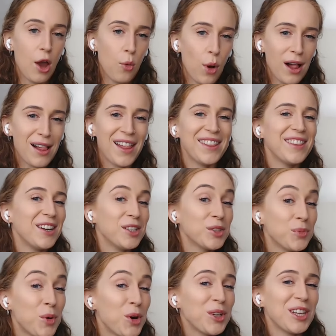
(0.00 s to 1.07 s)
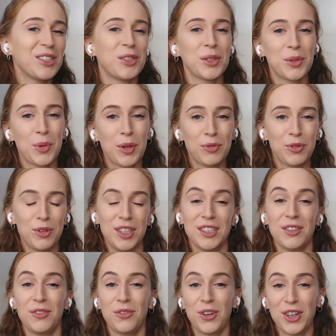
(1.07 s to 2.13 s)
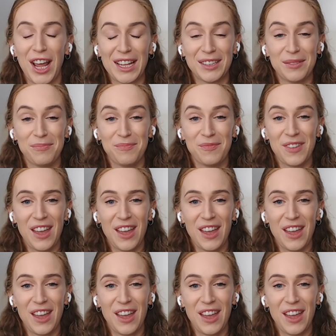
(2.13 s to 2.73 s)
Well, there's more than just one reason for that.